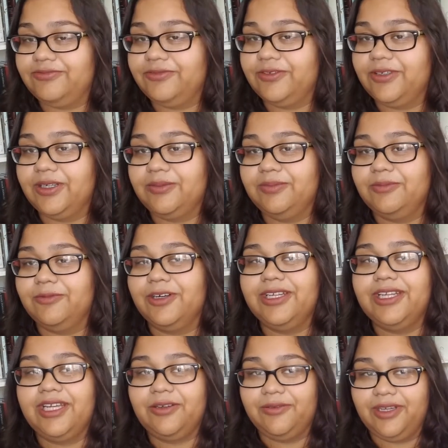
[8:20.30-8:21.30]
from
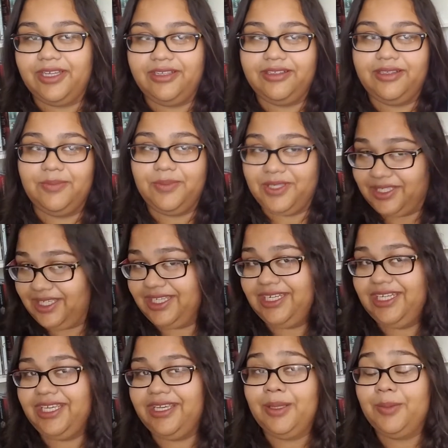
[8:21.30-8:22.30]
when I read the
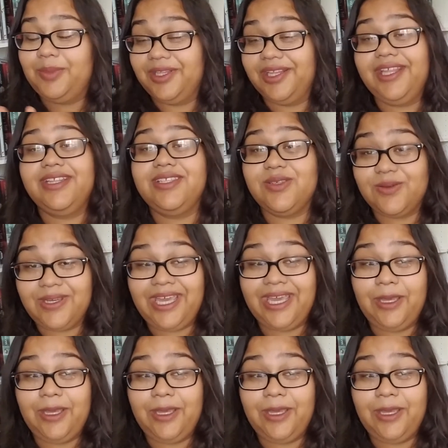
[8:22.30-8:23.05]
beginning, but that's okay